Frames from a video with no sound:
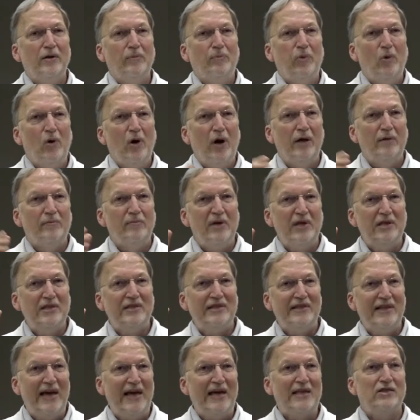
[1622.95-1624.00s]
de pointe
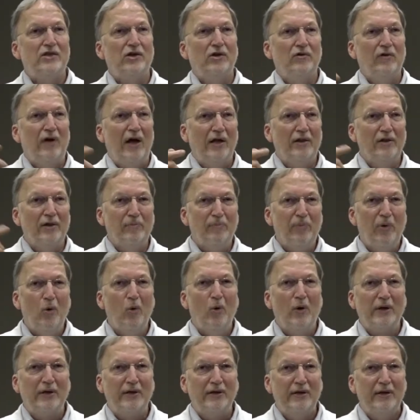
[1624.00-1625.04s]
means dancing around the
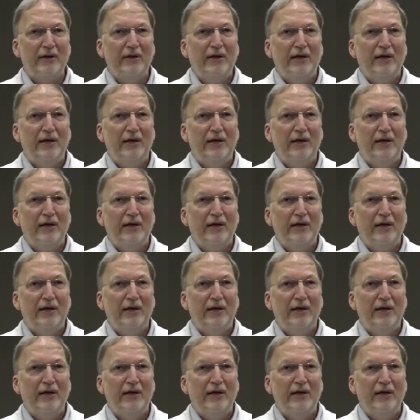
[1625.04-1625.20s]
point.